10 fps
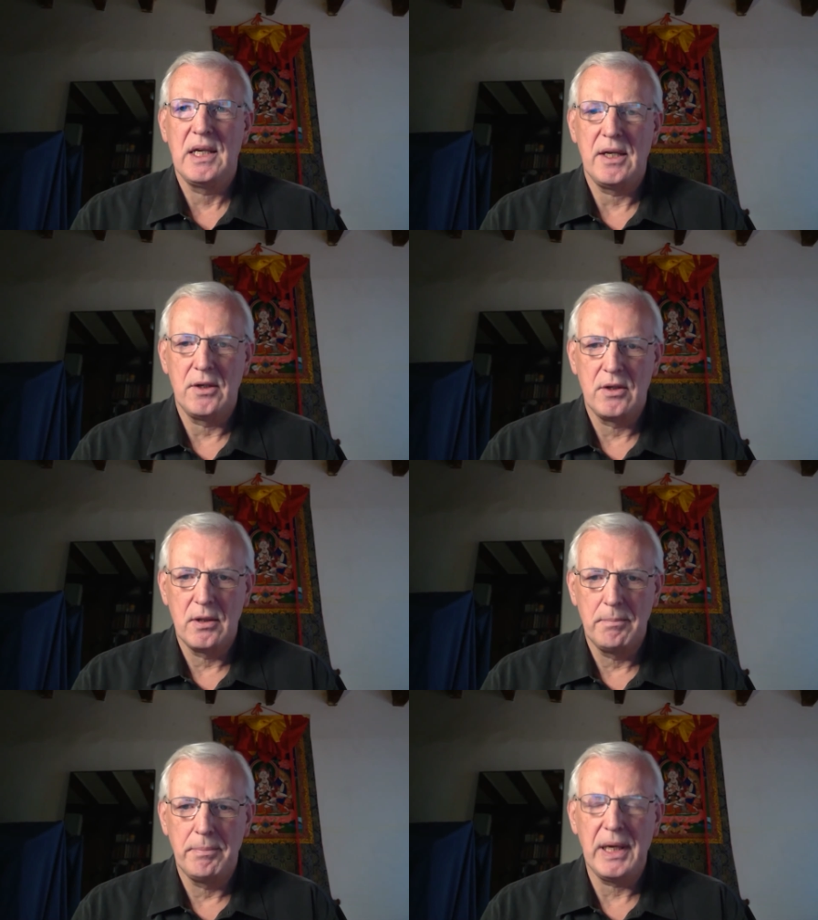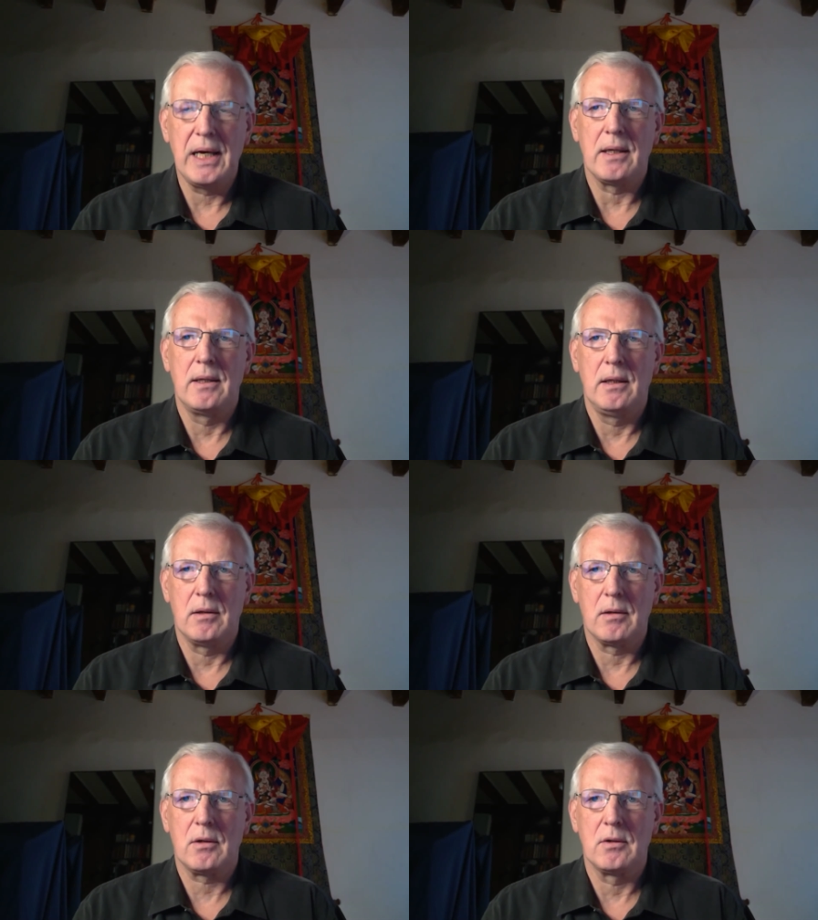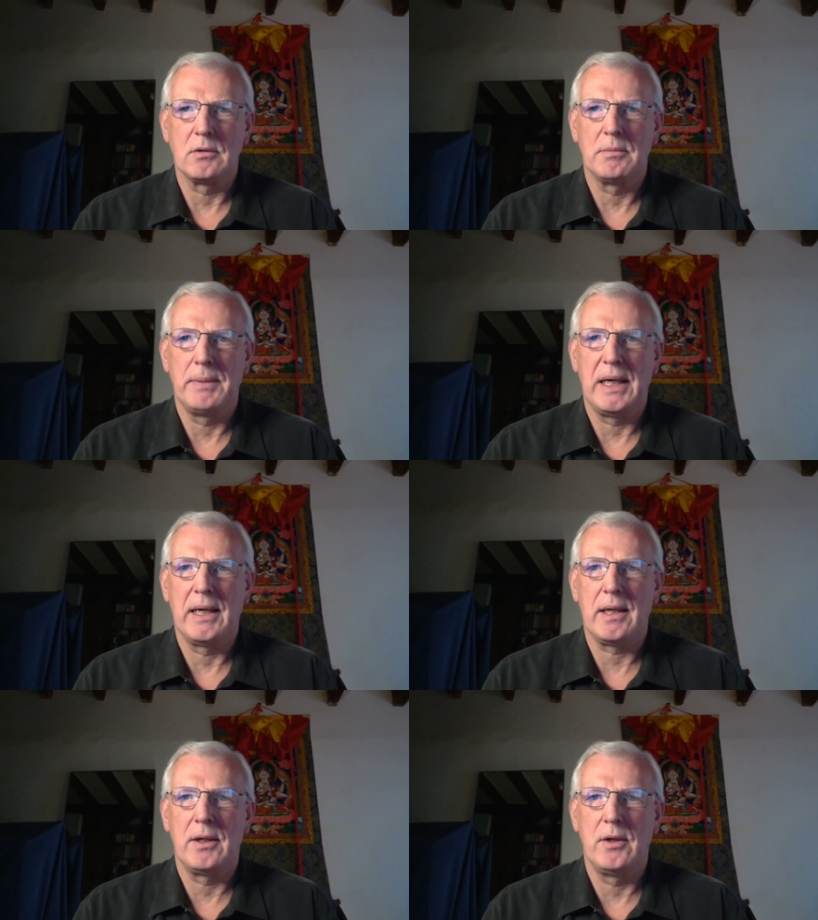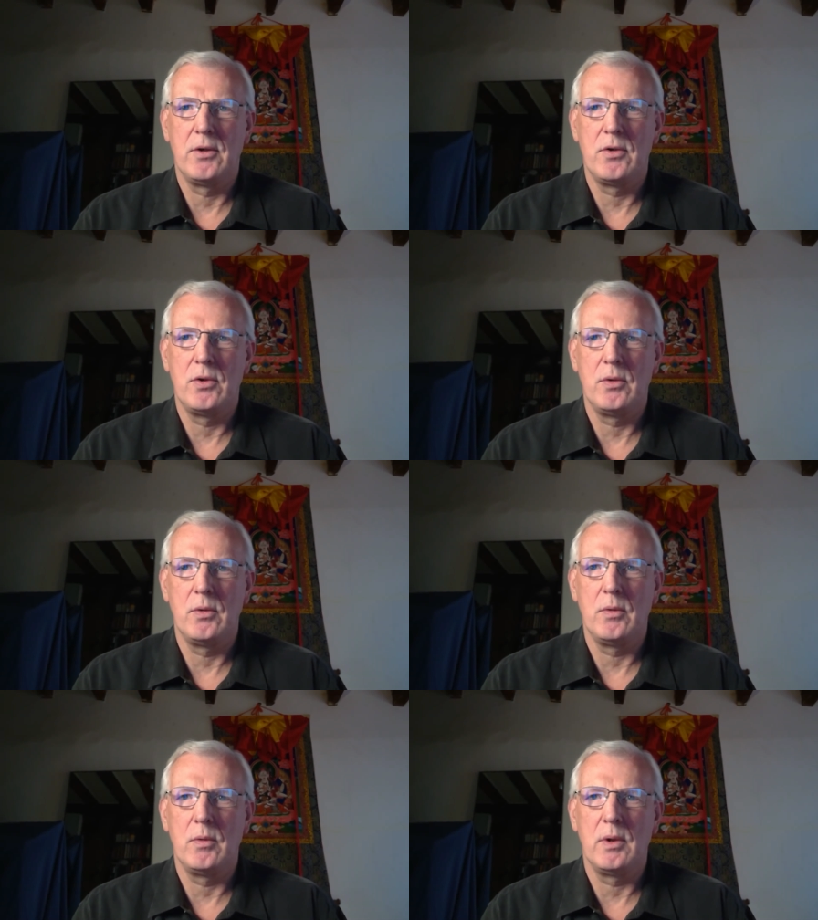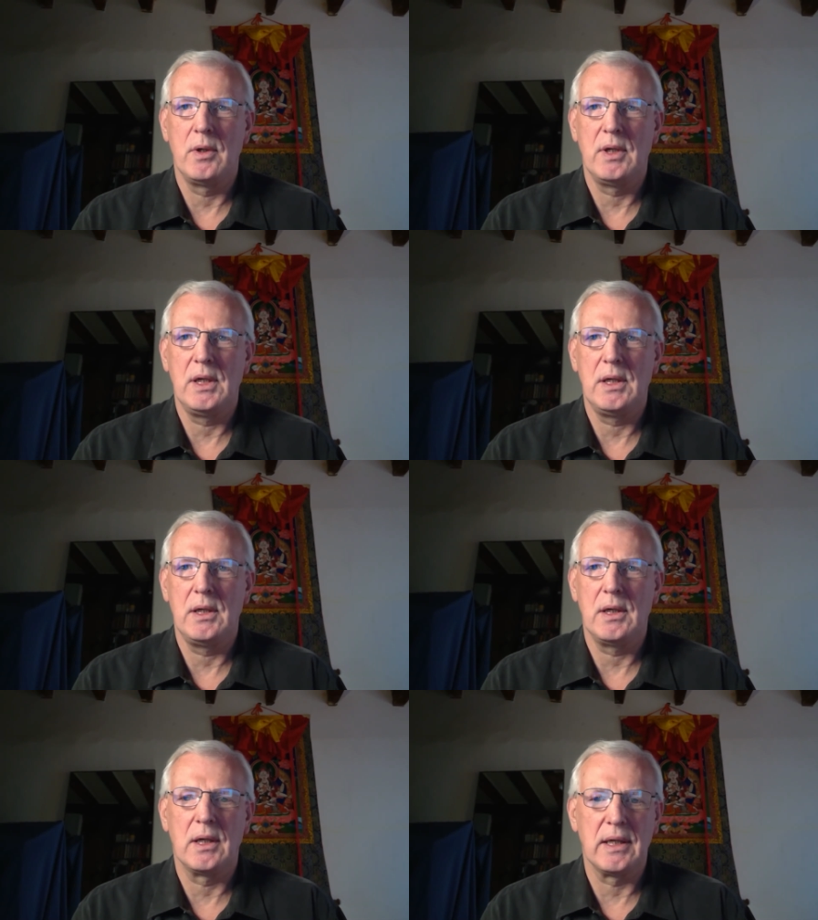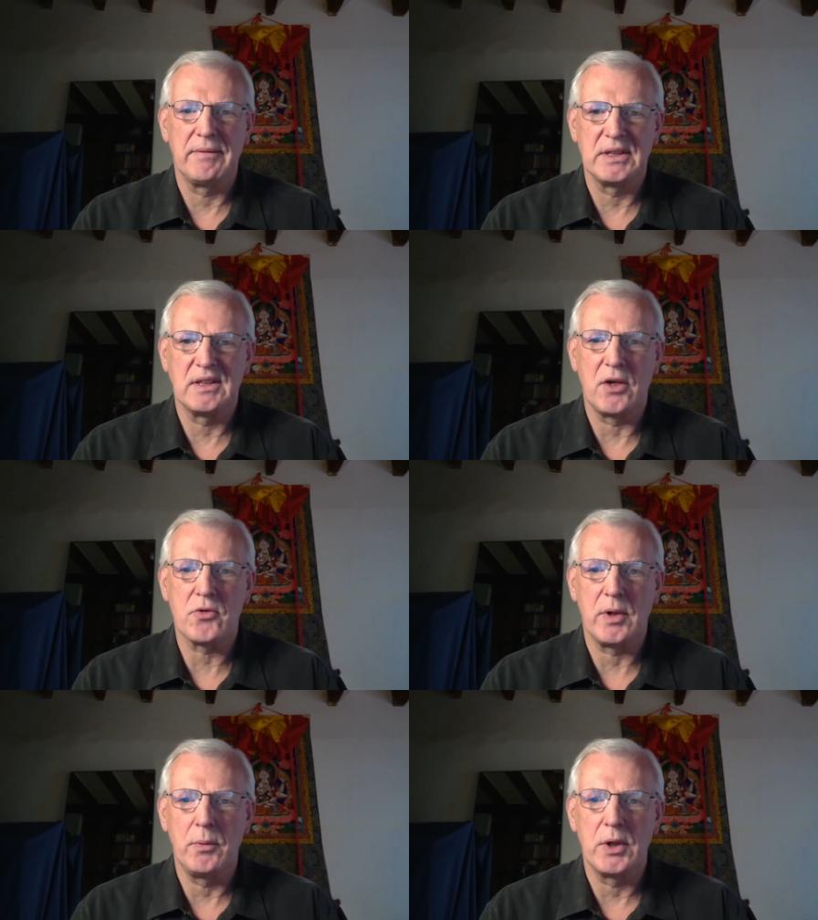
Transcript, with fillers: In Tibet, the art goes back to the eleventh century with